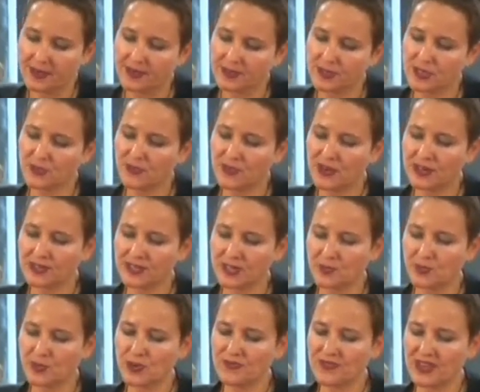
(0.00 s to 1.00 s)
insofar as
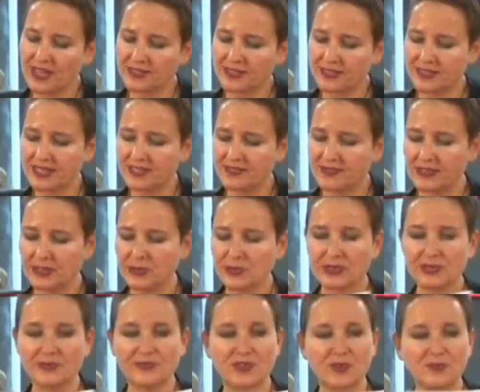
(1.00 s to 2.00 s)
it prevents the
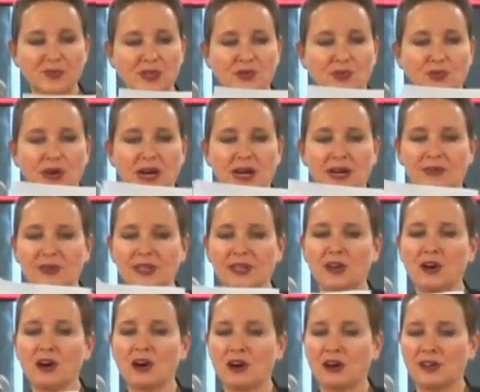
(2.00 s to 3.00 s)
individual from
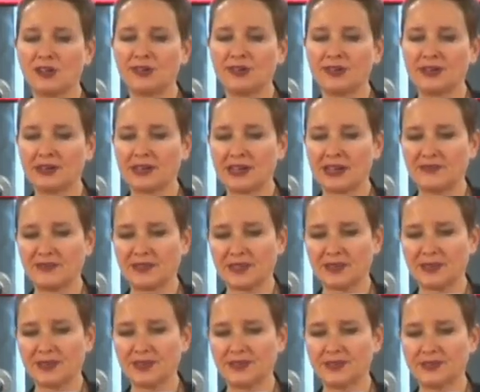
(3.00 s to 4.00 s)
acquiring honor and
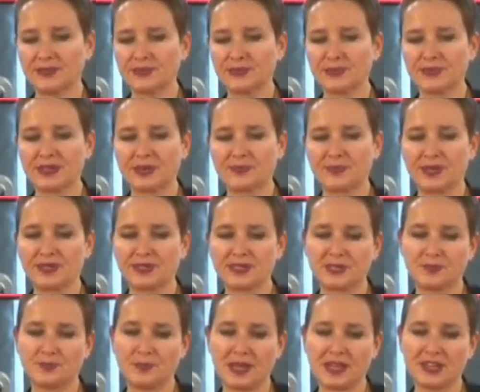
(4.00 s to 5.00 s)
livelihood through their
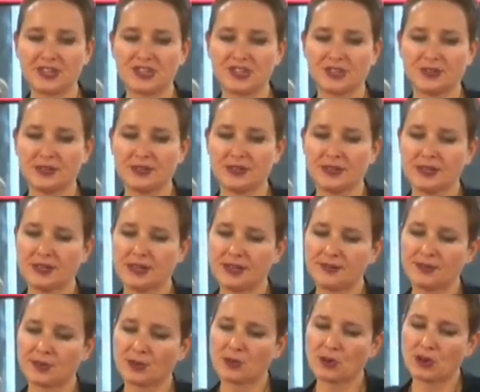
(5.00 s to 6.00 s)
participation
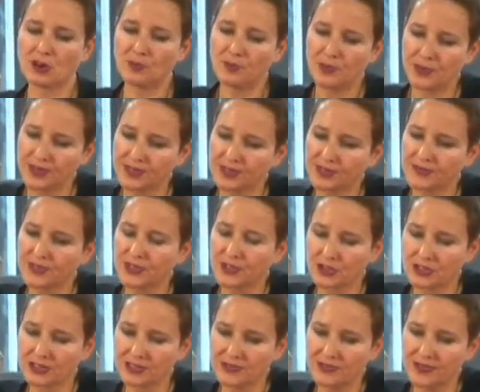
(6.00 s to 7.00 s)
in the cooperative
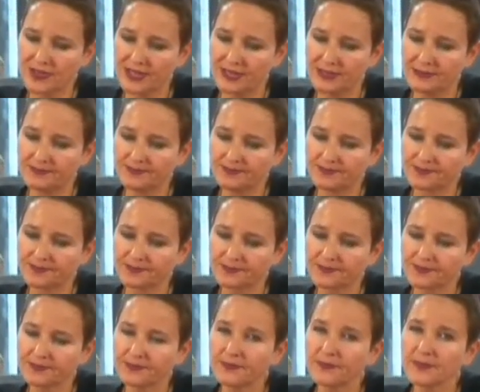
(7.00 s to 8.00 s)
social sphere.
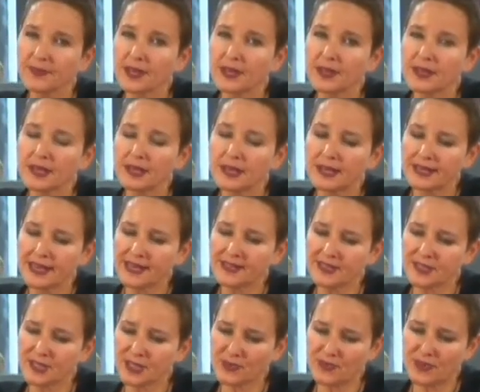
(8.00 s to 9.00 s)
Yet,
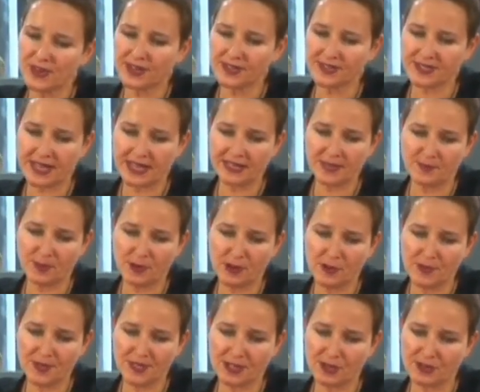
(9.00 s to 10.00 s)
insofar as
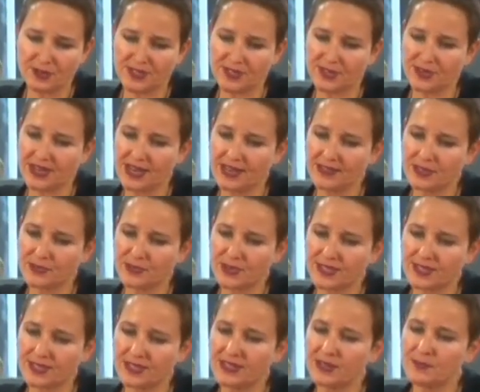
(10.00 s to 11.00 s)
unemployment goes together
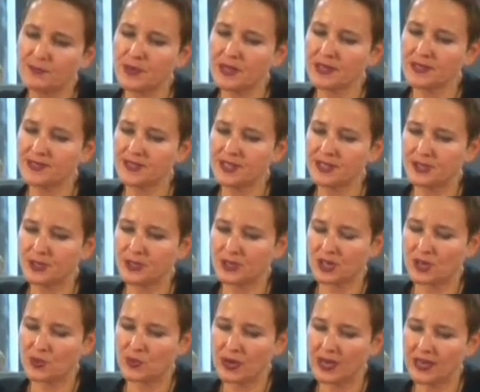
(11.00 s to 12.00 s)
with an inability to
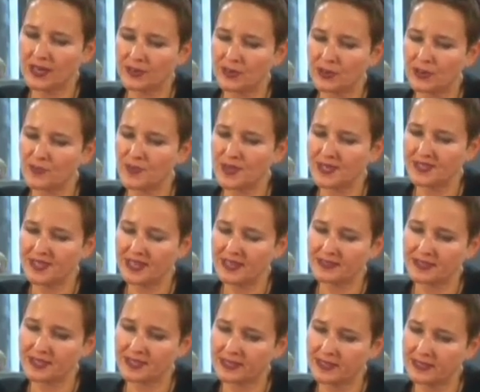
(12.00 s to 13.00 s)
acquire or
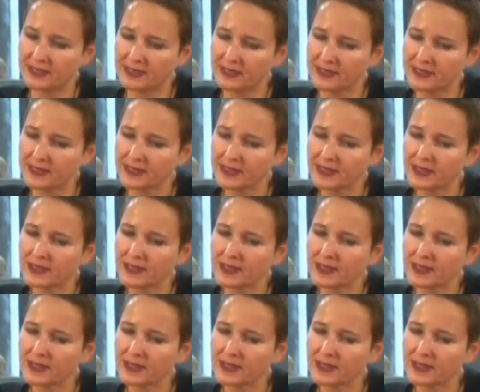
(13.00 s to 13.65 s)
maintain skills,